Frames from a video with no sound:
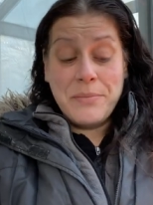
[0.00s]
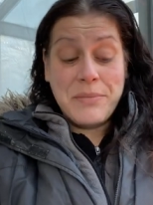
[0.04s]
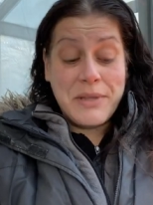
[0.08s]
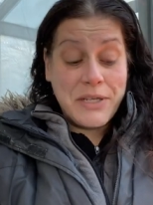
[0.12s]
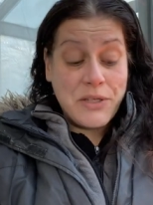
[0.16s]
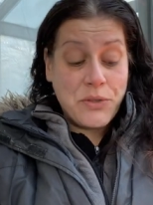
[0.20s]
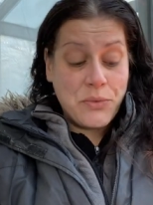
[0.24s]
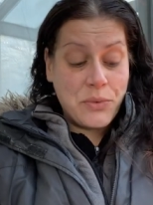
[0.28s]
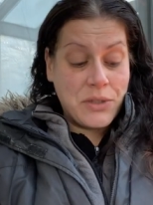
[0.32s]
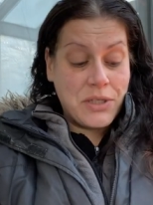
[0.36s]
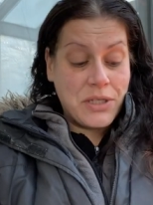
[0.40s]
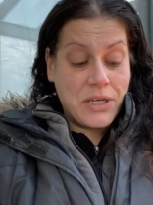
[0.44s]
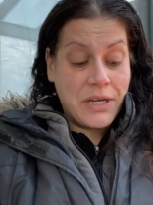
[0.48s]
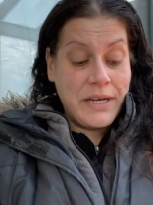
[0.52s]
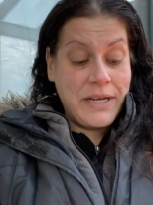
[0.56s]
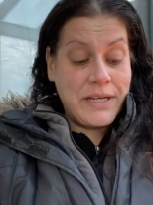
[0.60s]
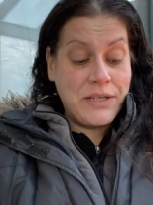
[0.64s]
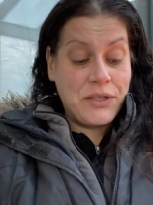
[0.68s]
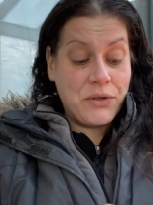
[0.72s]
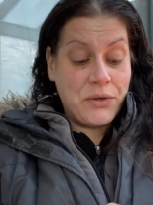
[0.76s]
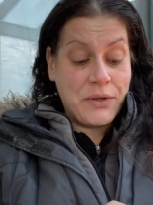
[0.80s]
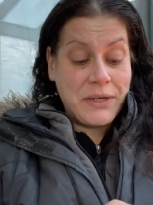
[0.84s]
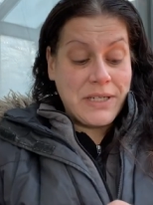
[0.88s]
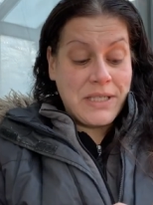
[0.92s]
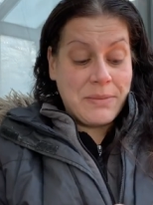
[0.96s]
This was on
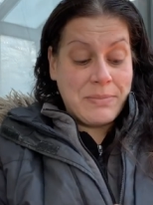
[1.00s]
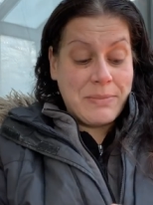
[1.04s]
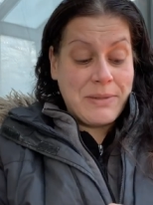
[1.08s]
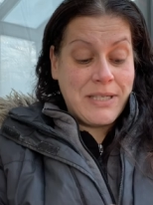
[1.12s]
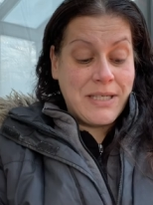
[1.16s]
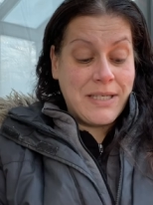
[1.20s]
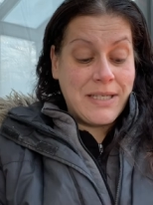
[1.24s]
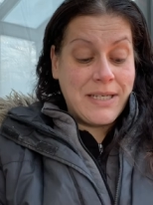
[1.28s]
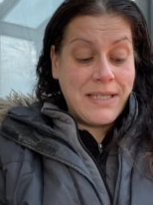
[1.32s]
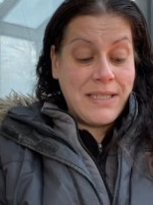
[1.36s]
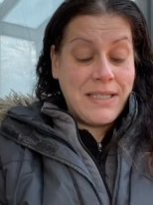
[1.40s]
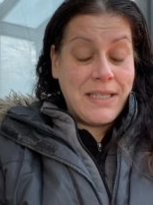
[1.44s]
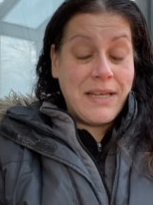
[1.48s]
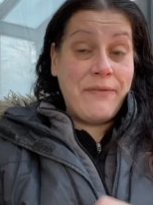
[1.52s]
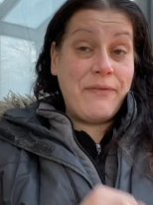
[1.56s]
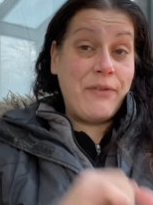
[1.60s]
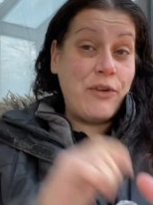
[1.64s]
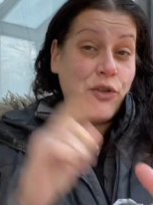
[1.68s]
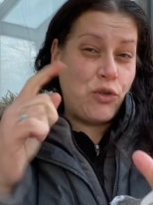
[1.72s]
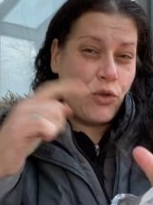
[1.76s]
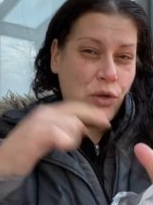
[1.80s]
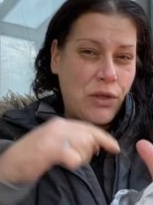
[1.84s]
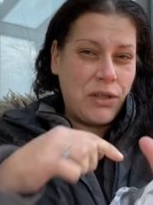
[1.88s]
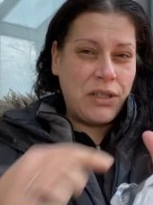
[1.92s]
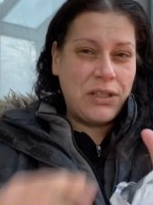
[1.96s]
his Christmas list. If you
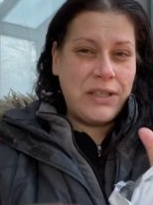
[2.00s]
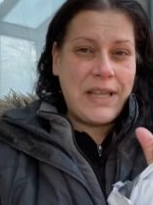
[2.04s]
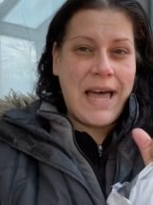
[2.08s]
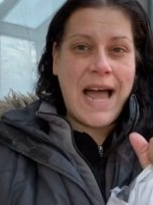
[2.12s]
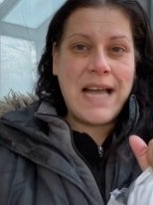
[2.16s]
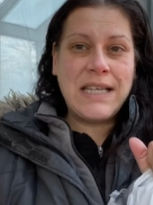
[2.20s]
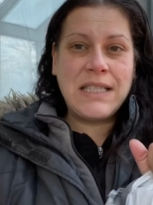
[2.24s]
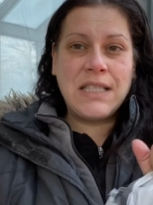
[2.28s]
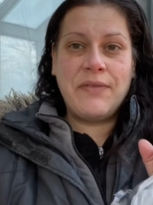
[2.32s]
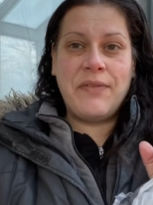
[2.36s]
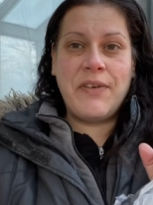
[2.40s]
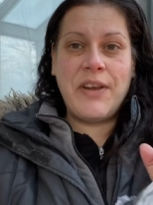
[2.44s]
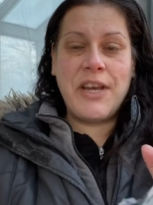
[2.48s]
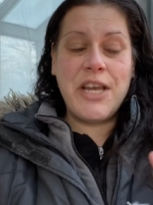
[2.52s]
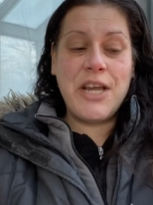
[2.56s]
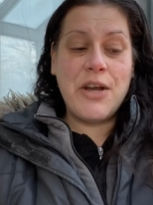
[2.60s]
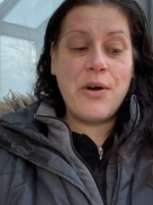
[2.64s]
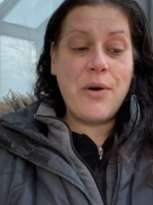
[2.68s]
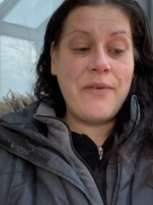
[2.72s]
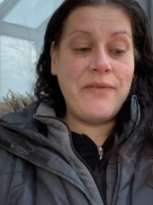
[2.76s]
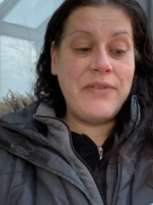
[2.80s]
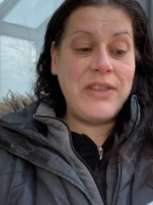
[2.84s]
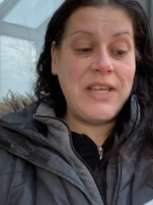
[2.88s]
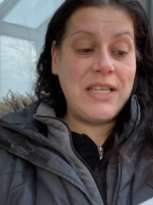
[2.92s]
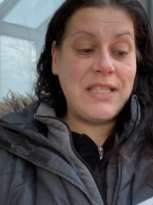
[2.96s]
saw the last video
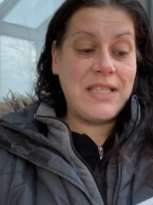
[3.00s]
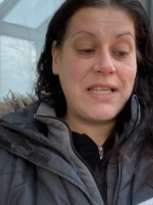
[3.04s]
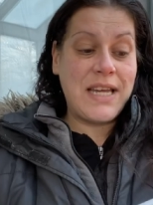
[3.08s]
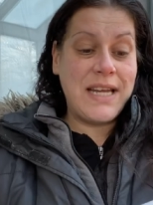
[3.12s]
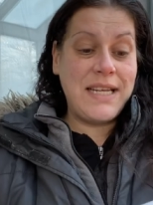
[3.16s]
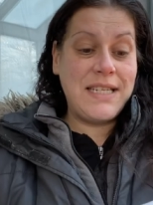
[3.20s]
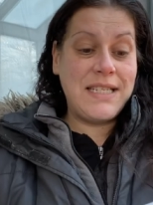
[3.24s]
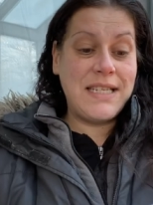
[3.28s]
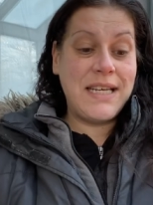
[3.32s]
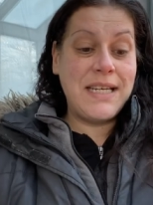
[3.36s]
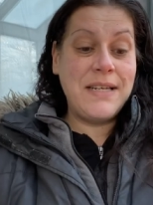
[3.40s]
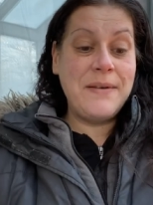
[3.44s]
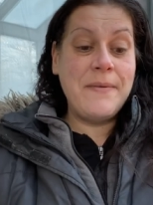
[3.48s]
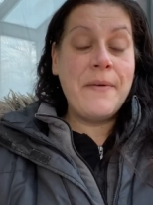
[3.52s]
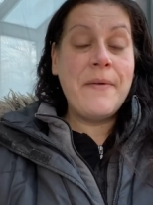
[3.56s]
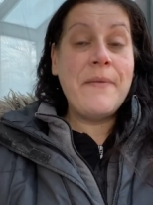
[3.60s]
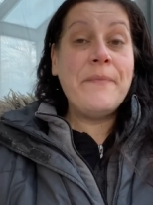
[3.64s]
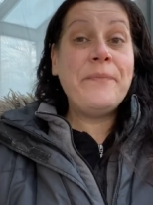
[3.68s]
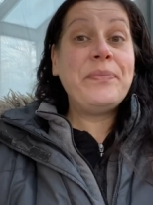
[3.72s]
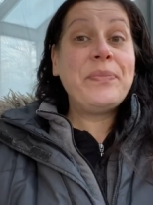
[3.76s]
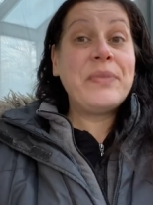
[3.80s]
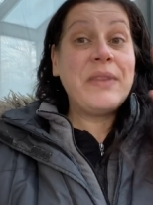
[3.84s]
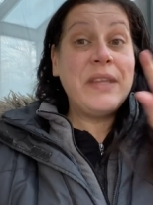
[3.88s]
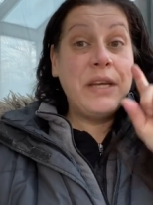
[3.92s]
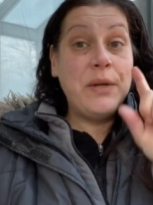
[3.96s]
of these I did,
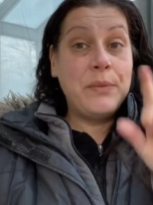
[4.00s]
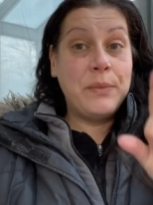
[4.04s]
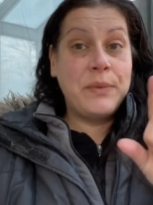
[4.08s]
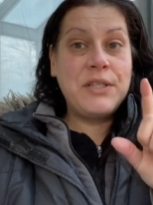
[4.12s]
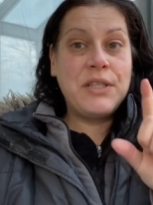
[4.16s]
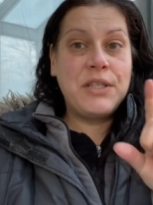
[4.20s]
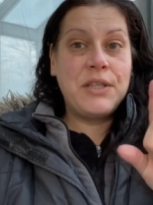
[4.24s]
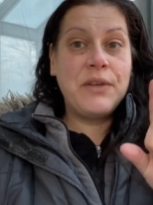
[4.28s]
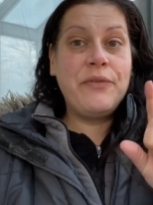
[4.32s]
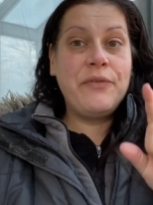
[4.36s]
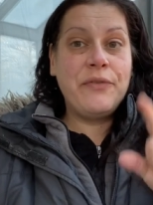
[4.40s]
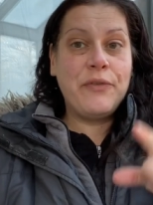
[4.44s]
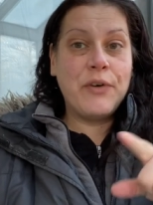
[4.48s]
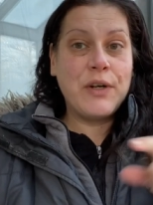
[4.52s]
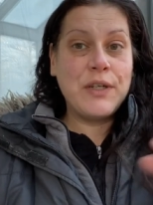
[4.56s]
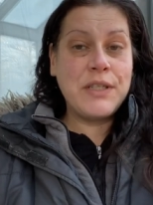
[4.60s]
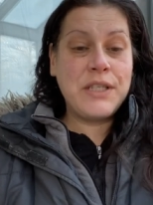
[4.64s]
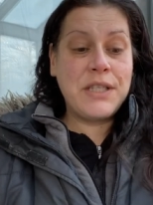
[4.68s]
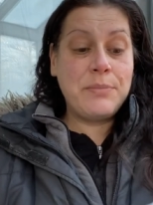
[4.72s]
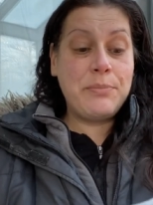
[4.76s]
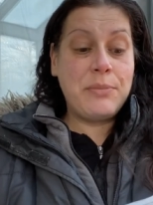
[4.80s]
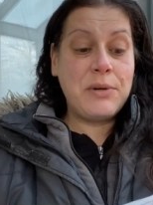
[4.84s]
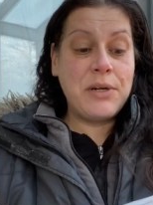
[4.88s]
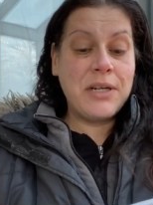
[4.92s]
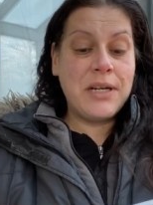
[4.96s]
it was the
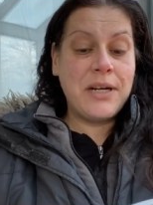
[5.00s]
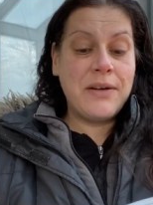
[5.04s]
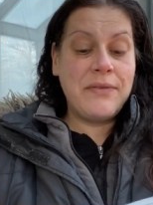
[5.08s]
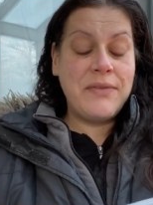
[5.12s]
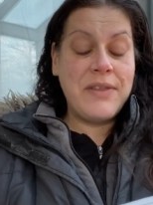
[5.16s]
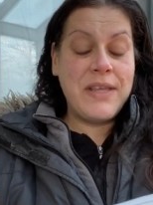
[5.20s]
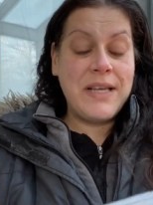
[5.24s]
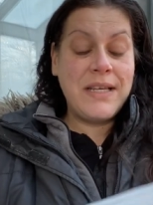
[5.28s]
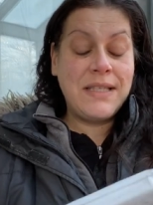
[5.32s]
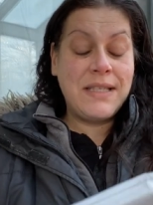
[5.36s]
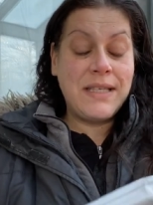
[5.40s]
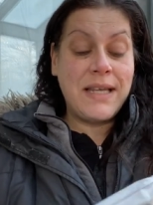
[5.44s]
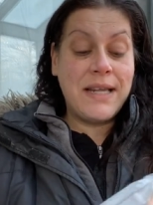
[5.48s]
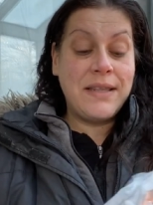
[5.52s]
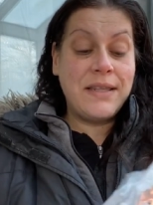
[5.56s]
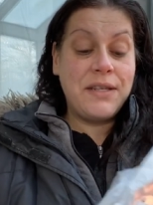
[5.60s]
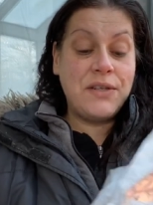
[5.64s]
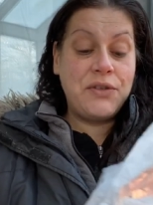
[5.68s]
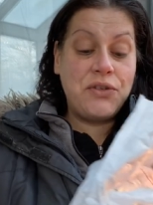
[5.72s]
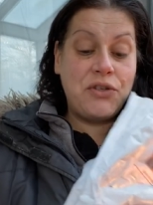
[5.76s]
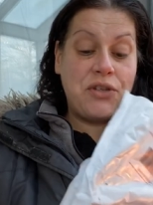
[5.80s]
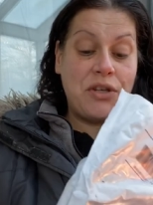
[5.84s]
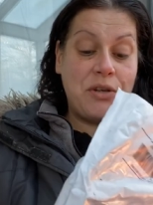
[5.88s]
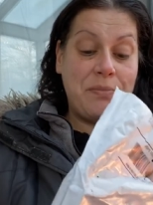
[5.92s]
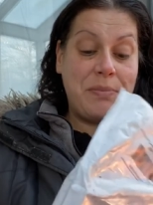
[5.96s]
first book of this, and
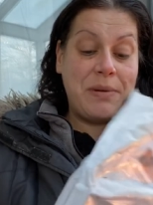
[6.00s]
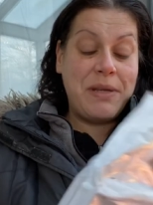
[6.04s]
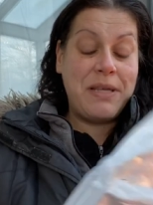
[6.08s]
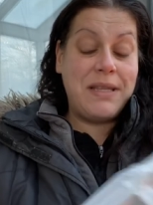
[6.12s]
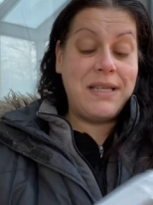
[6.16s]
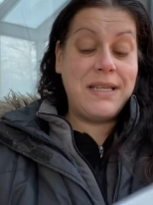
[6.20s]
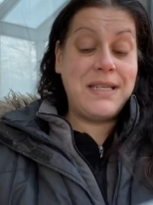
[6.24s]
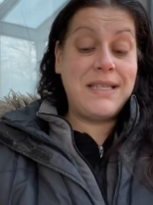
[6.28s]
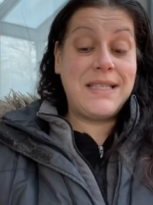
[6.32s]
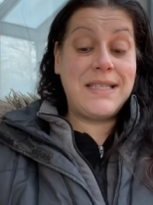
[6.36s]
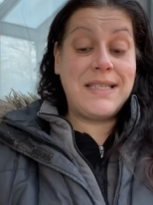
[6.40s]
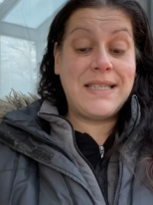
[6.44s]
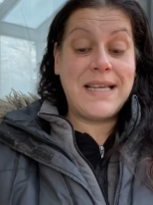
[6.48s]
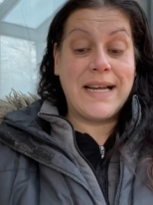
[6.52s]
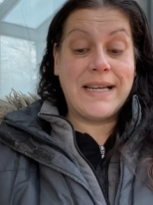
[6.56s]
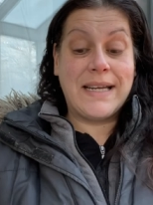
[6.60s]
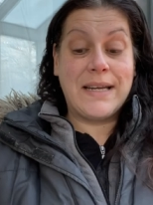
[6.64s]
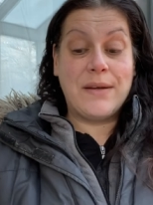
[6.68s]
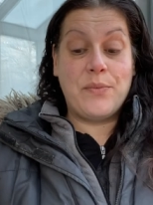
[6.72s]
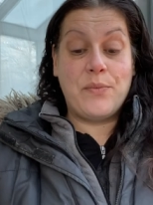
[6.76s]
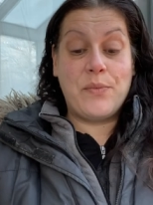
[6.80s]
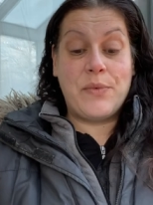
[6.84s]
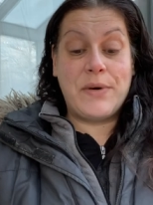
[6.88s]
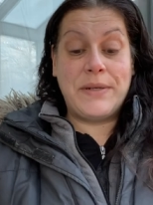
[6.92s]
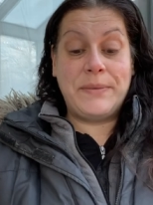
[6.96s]
this should be the
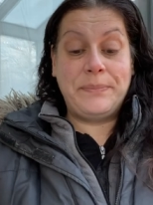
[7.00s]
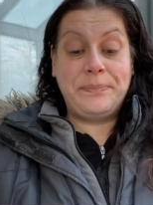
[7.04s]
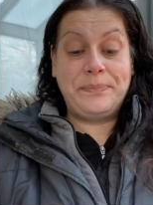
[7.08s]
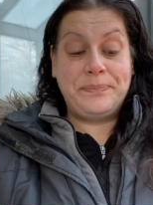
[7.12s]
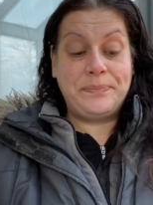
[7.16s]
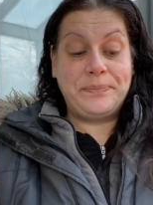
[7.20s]
second one.